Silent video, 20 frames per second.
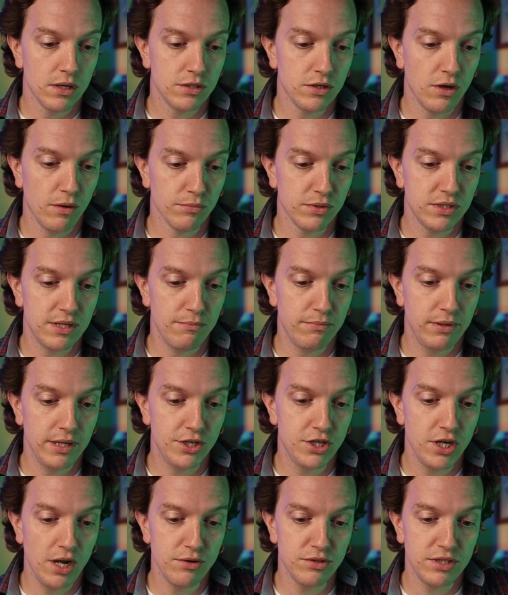Tom
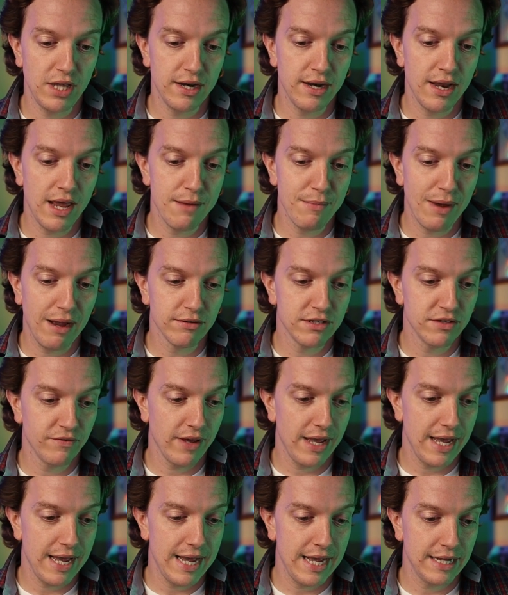simply chose that name out
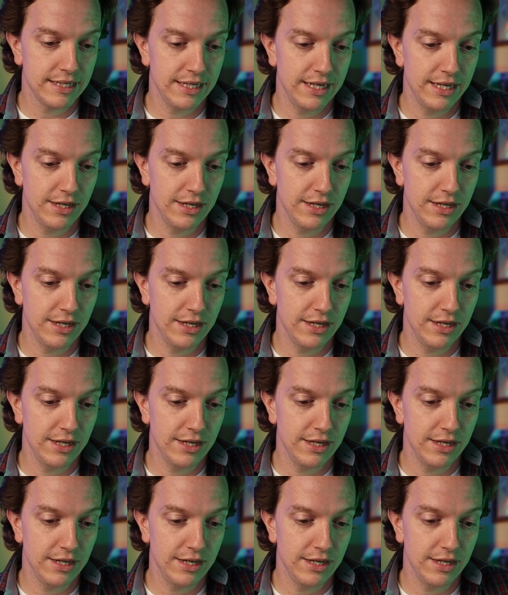of a hat.